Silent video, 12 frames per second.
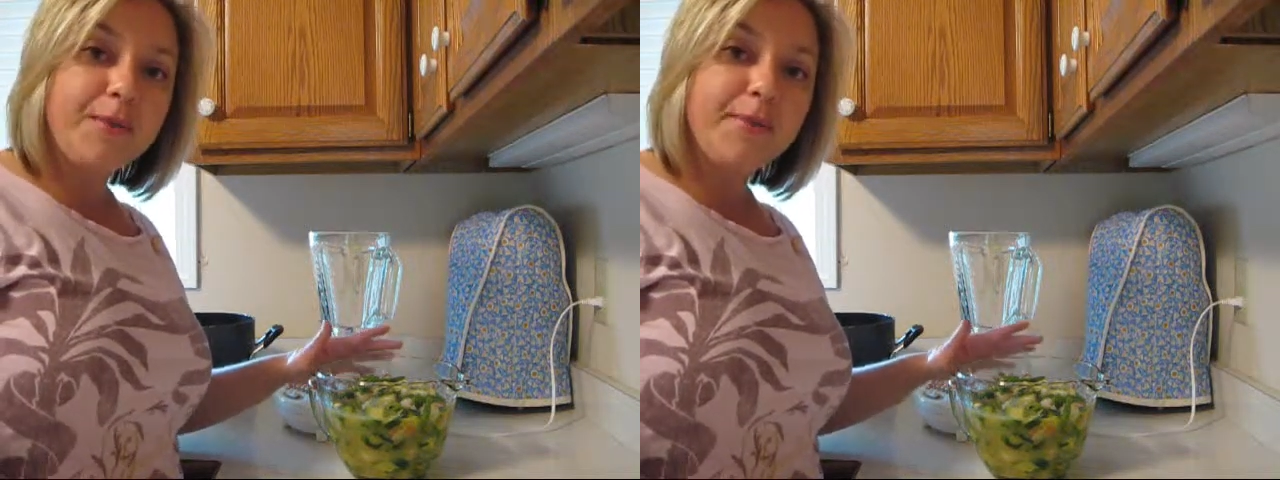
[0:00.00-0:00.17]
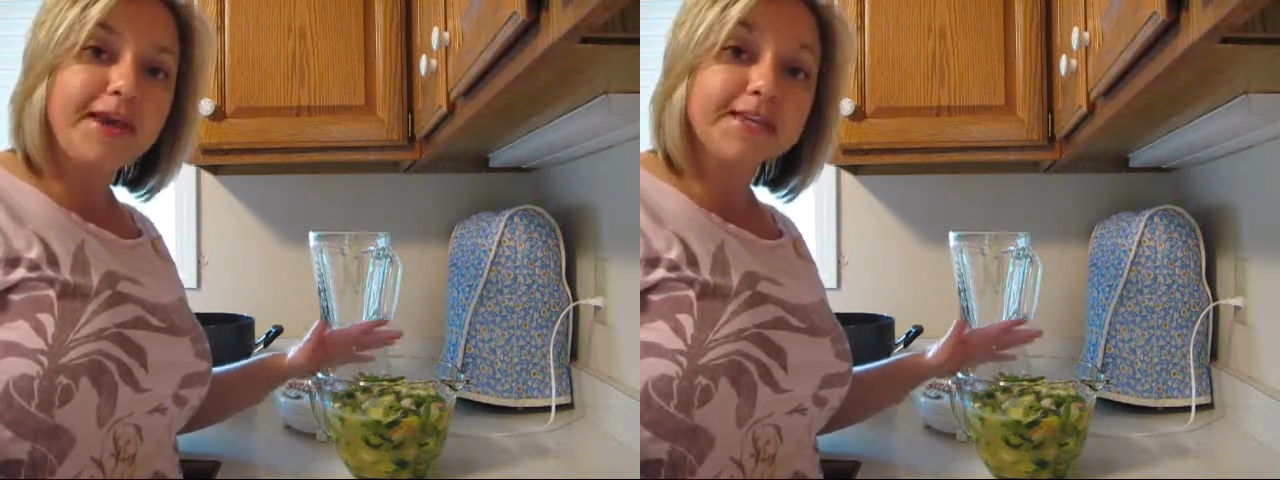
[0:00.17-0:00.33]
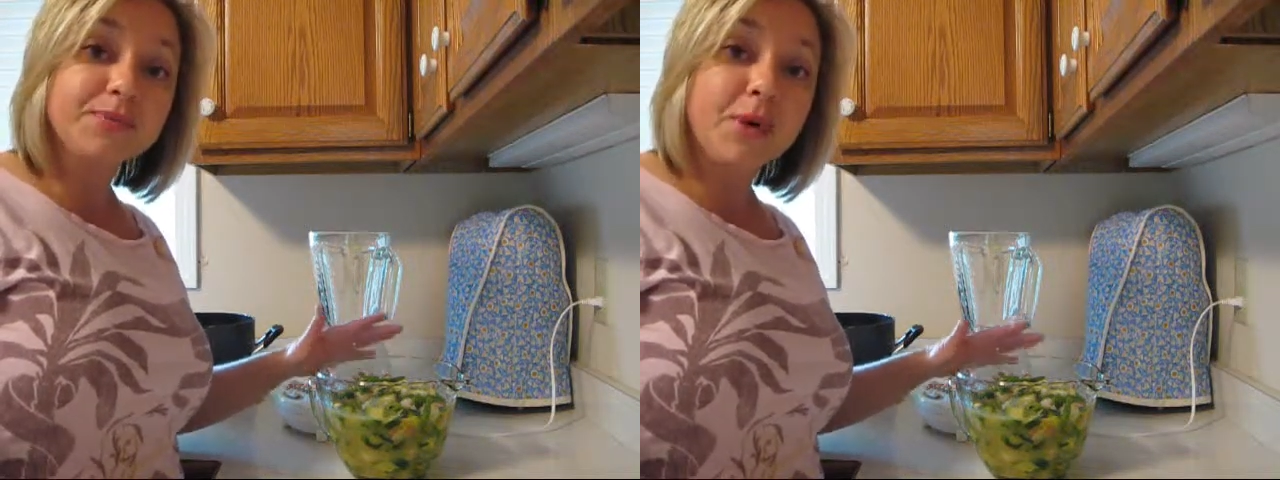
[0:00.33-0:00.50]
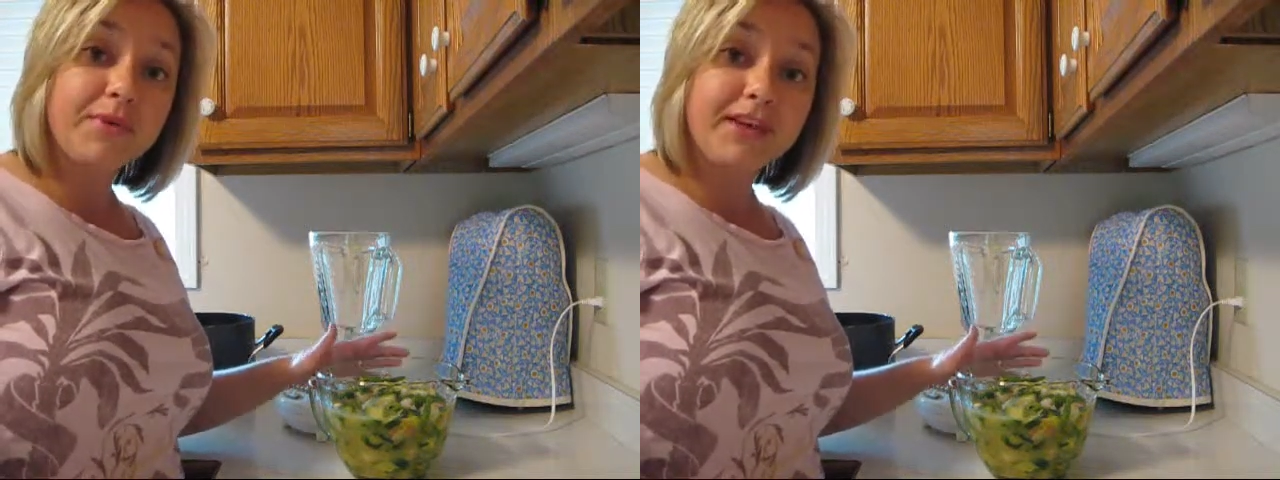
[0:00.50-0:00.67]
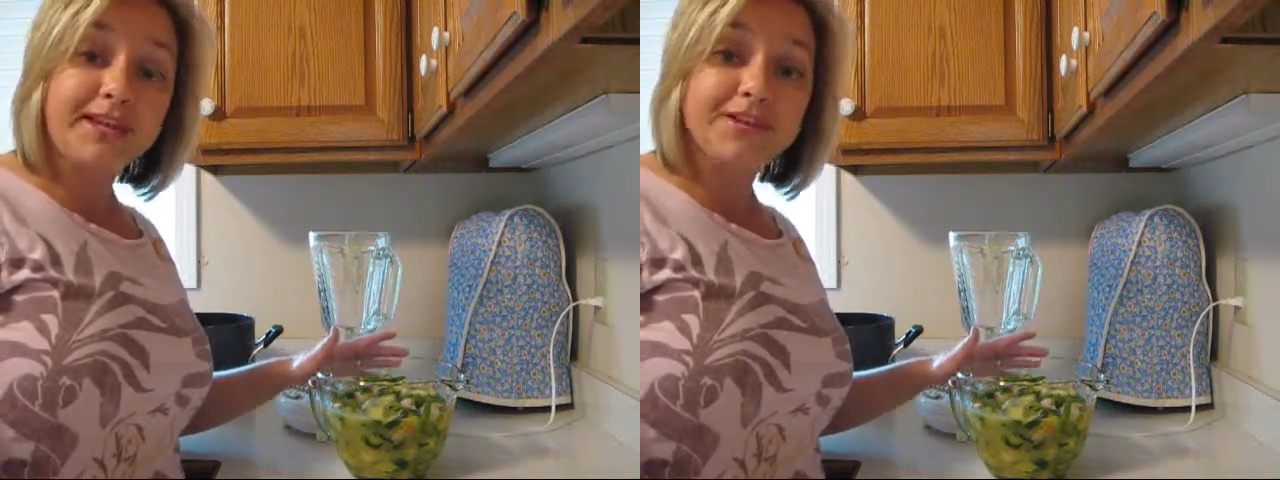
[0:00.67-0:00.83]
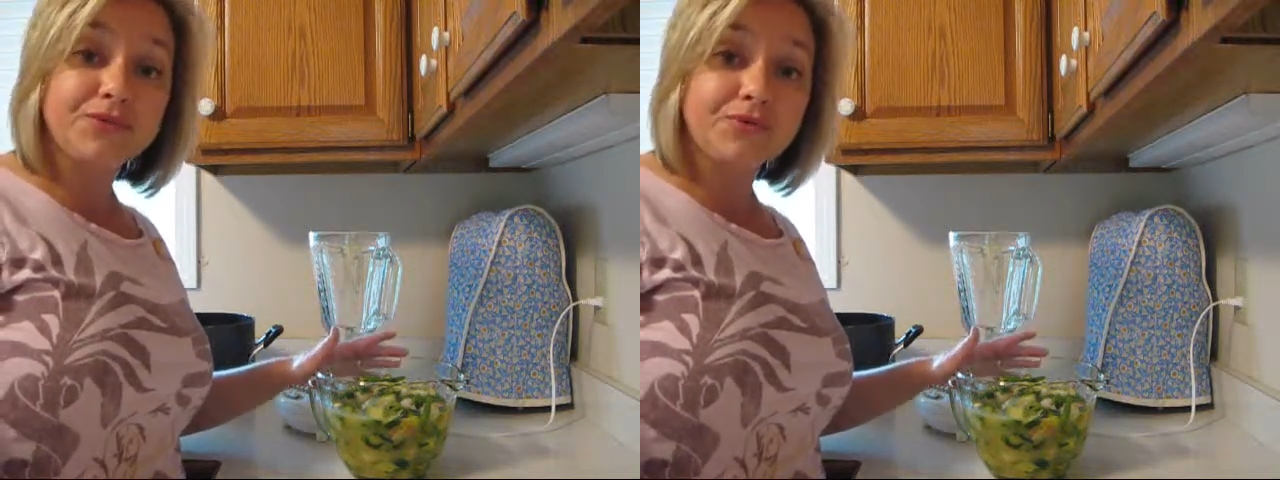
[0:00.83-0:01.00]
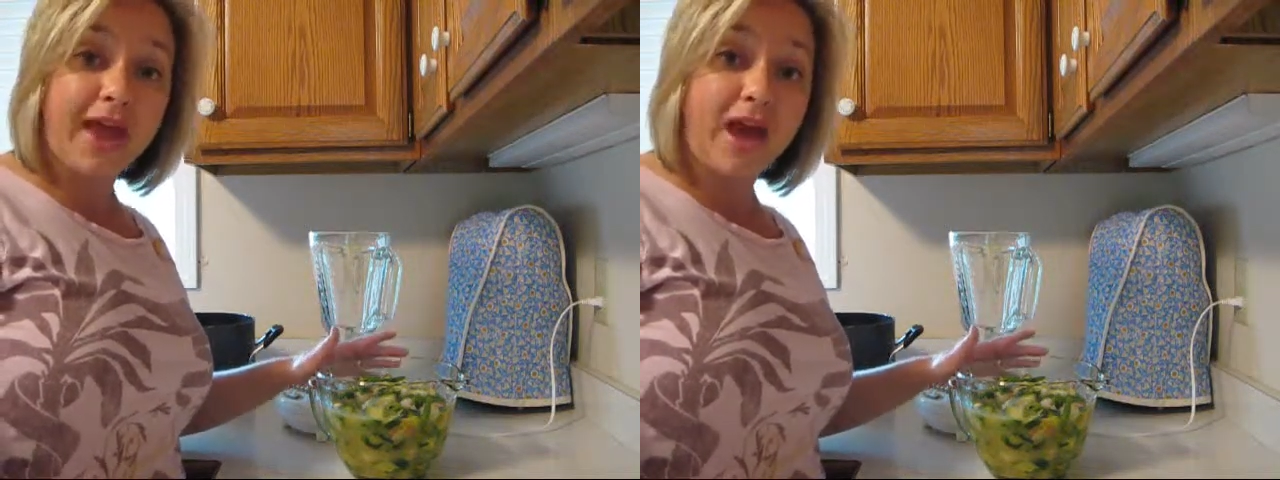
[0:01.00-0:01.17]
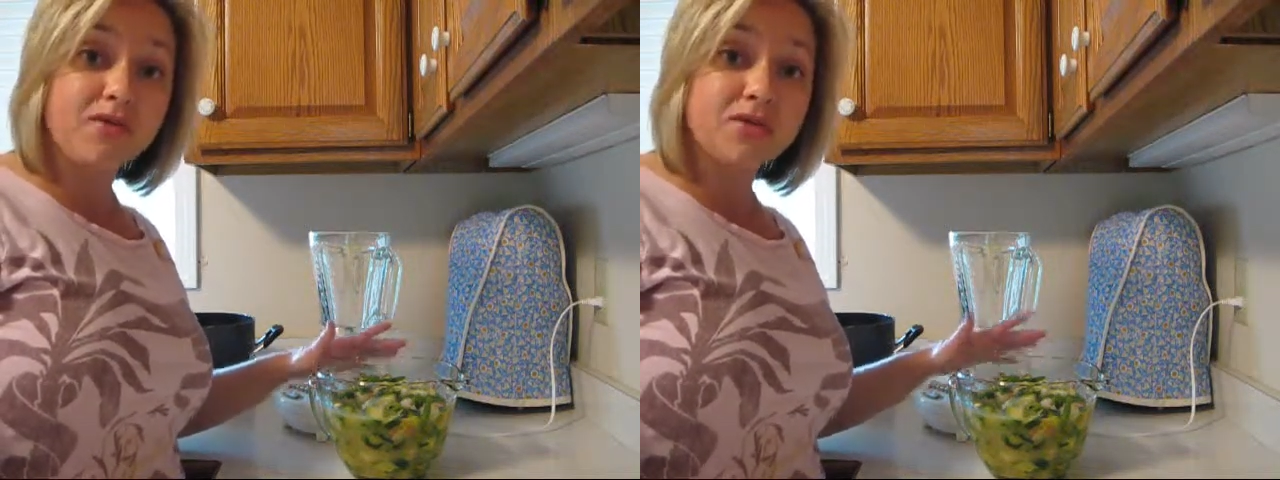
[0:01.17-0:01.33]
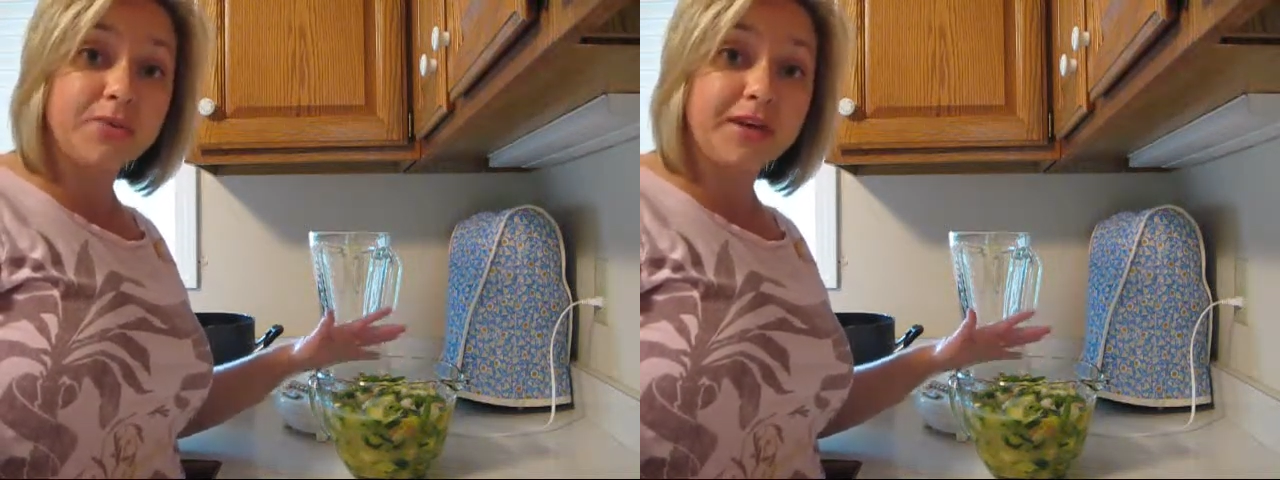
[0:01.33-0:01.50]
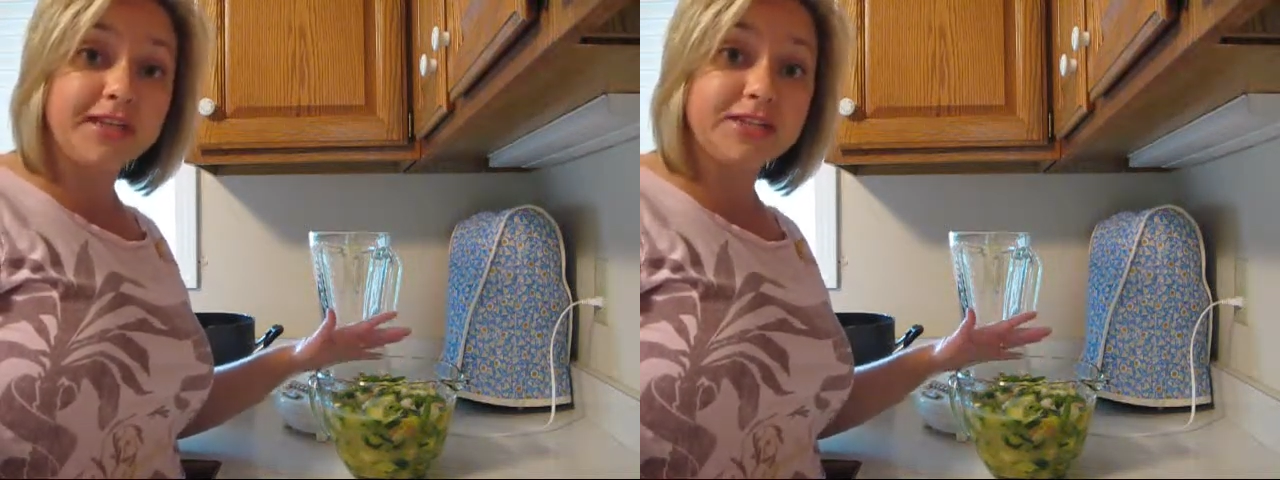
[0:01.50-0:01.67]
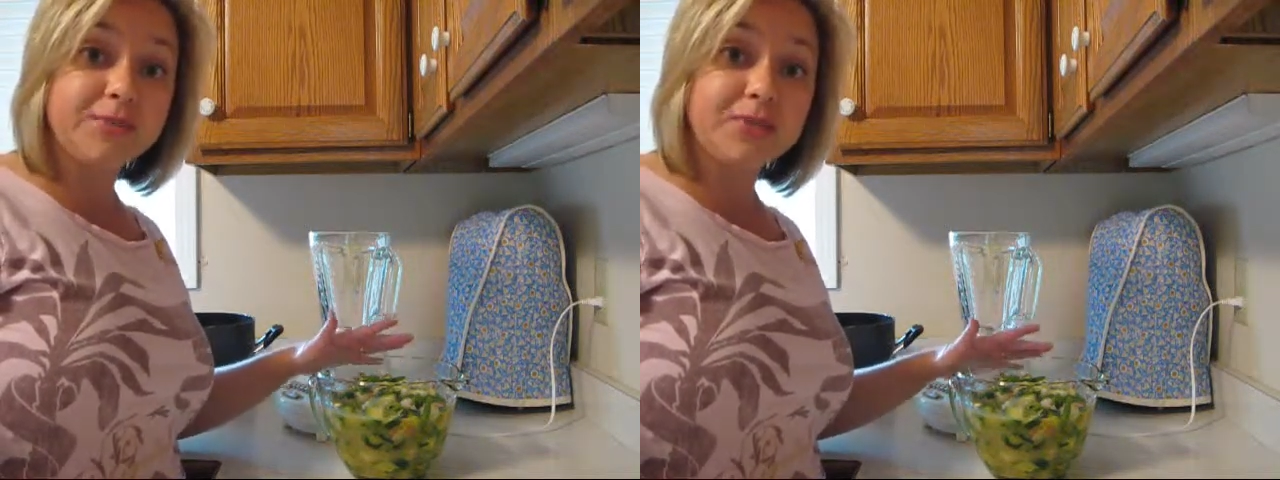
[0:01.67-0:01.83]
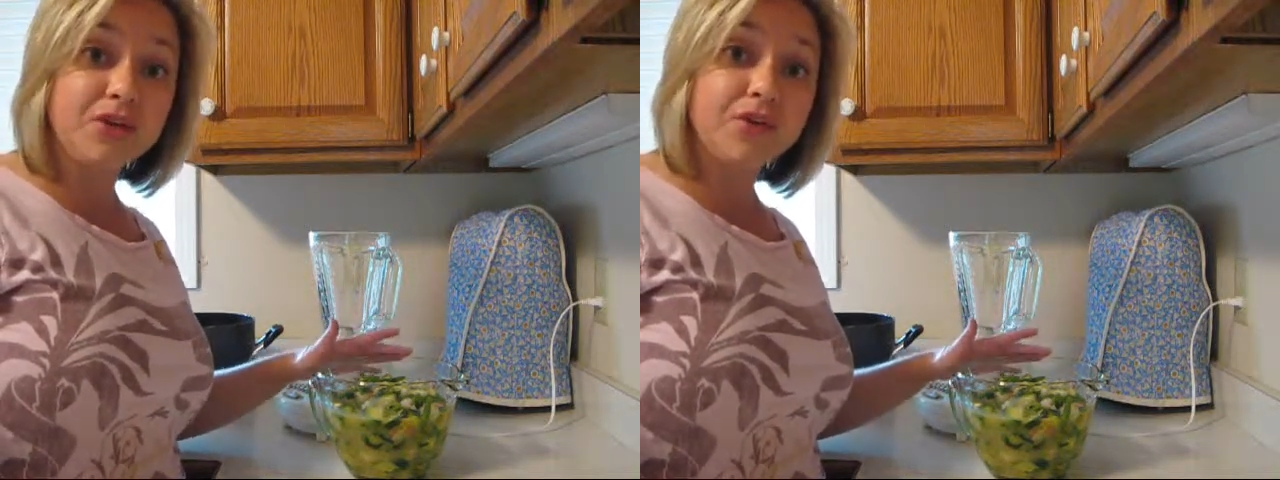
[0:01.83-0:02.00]
because what we need to do now is we need
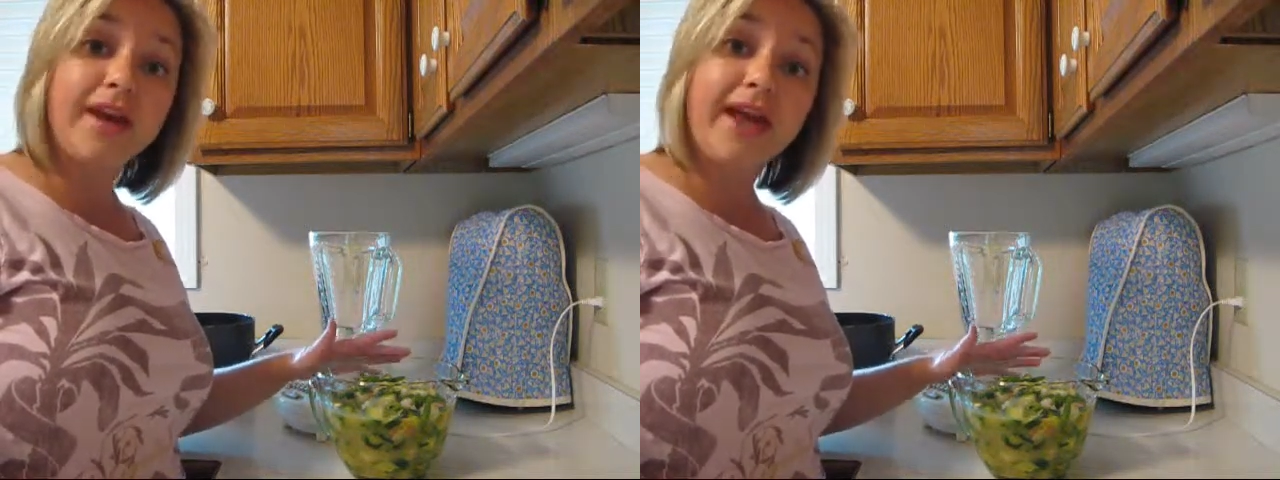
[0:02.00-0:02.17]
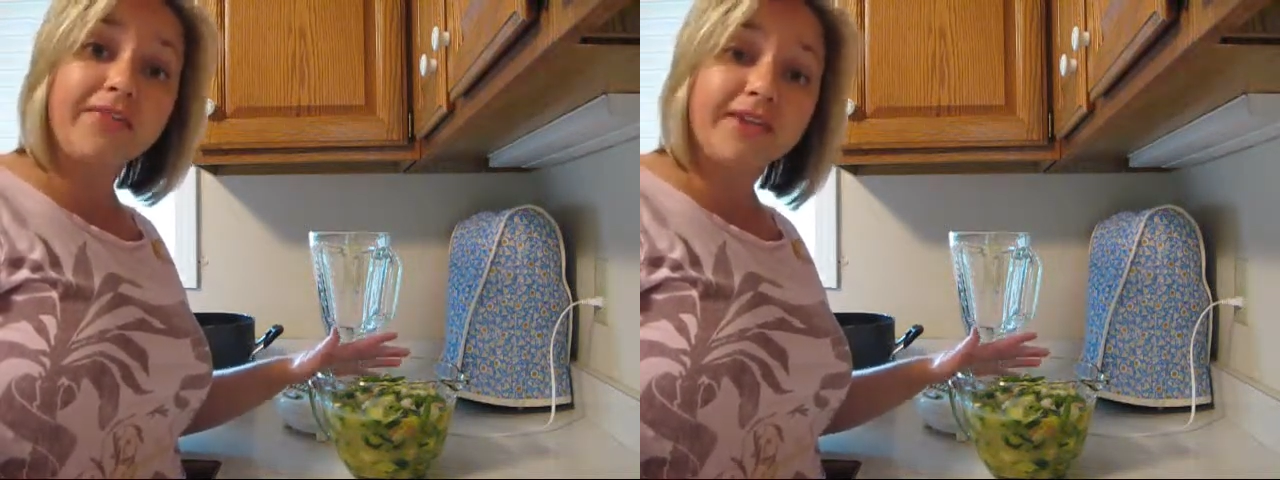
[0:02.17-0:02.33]
to puree